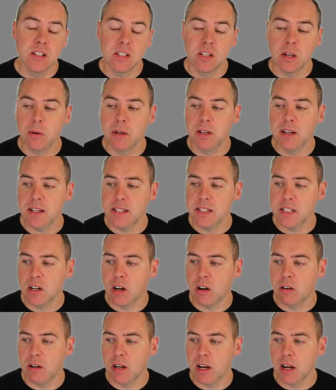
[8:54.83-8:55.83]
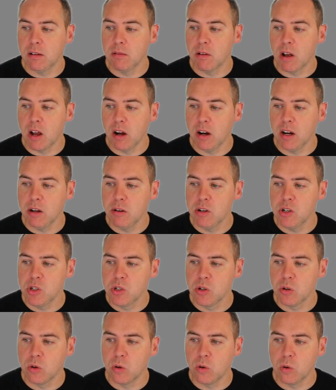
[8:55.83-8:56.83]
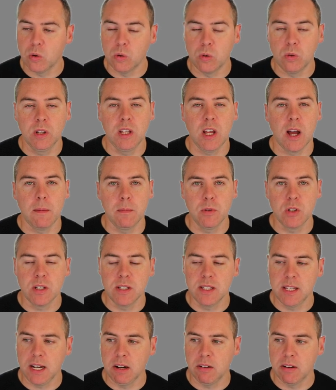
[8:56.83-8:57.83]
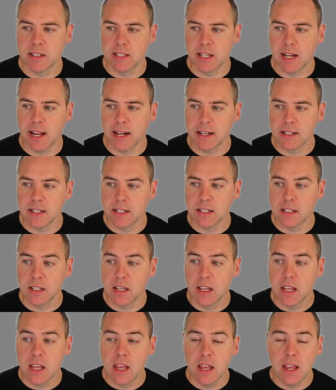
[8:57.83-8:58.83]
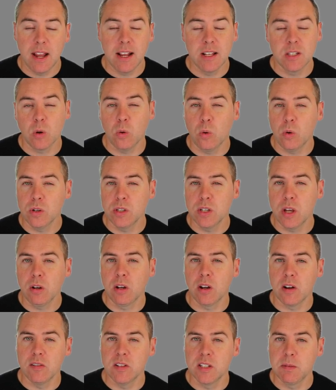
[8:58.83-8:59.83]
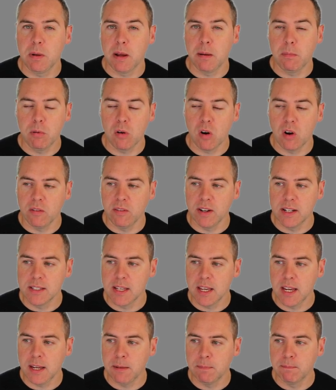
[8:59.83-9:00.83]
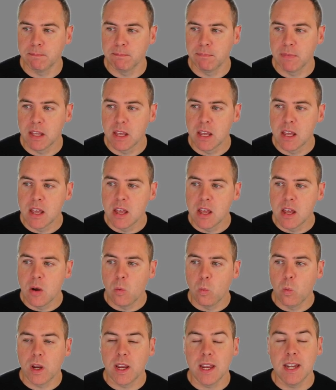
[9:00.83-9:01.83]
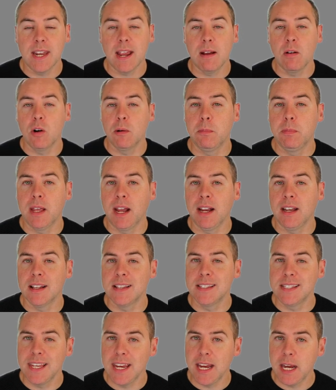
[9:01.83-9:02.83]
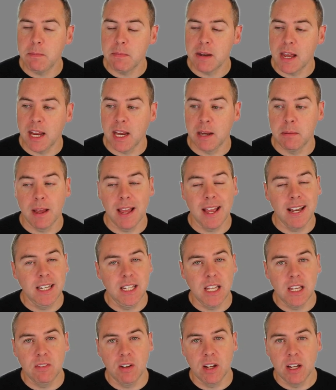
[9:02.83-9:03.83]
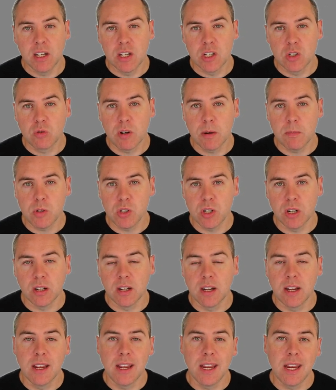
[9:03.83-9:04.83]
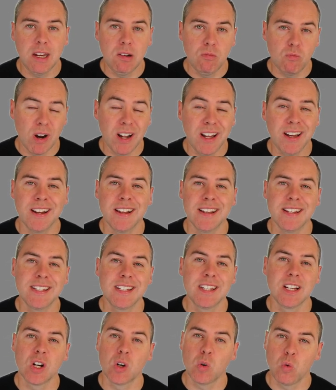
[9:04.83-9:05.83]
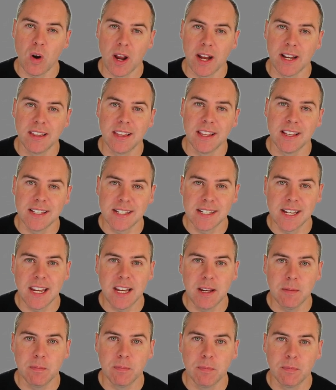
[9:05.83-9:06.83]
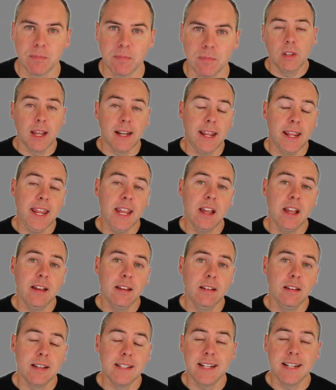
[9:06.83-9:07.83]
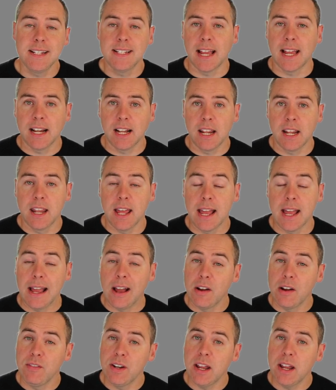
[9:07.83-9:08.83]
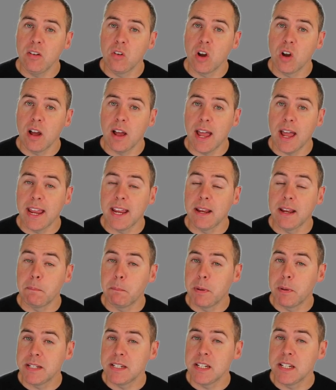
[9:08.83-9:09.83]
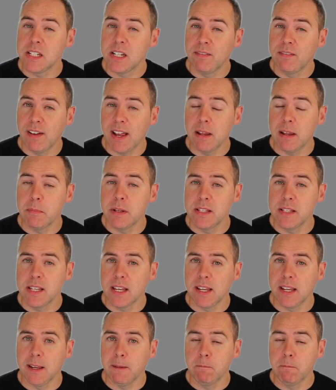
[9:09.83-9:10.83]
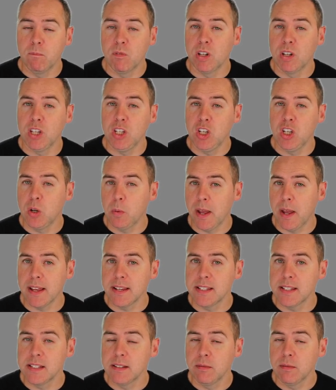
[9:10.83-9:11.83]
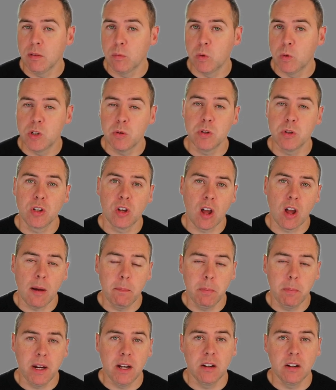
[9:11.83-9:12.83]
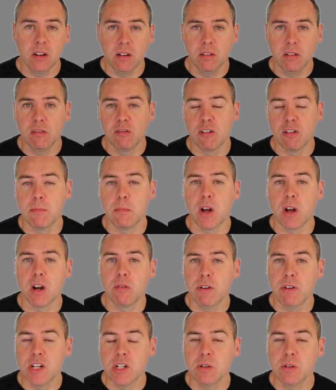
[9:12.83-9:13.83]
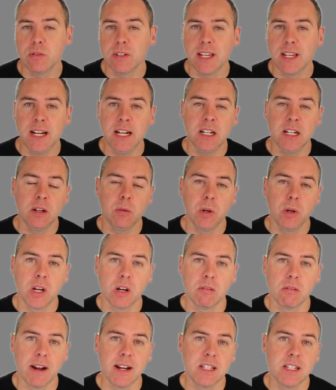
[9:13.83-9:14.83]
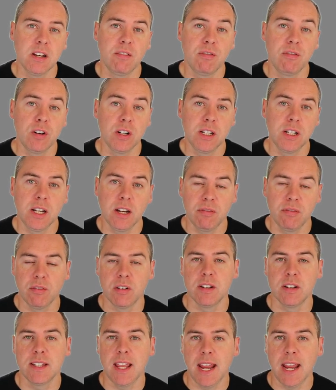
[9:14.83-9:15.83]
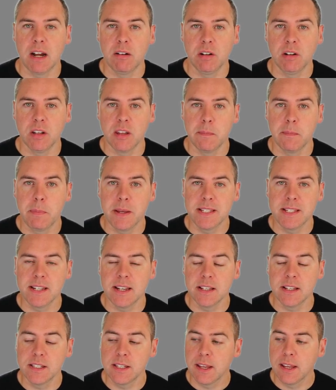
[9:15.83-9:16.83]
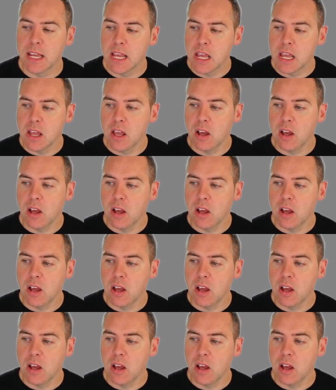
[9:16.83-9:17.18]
So in this scenario, I'm going to ensure all the options here are selected. It's also going to be a private team. We can update the team name and give it a description in readiness to create this team. And here is exactly that. I've now got a business development team for the US, which was copied from my original team that we created for a different area of the business.